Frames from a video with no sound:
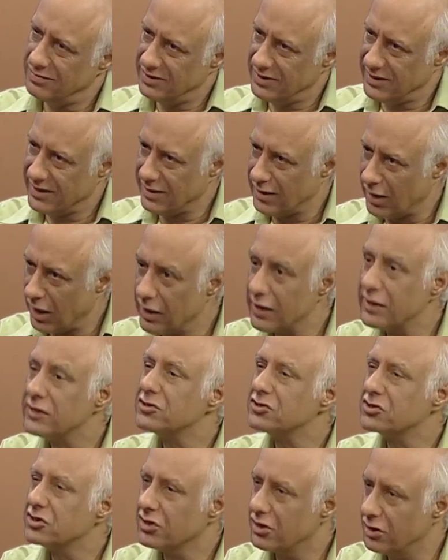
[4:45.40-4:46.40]
the
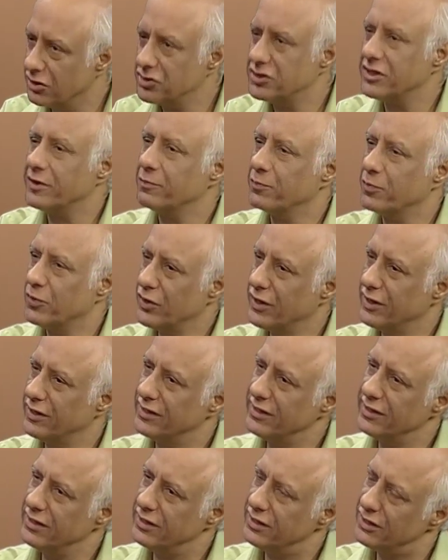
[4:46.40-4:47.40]
current
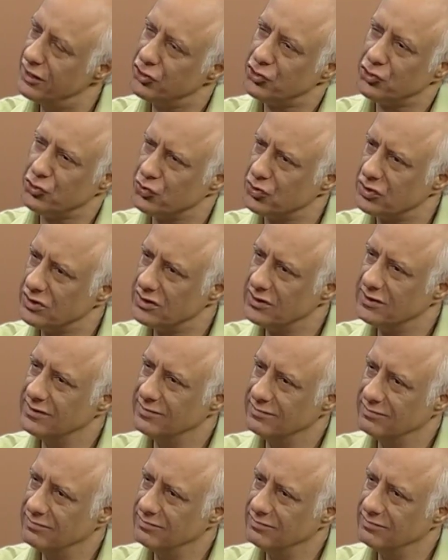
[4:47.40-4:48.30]
contemporary issues.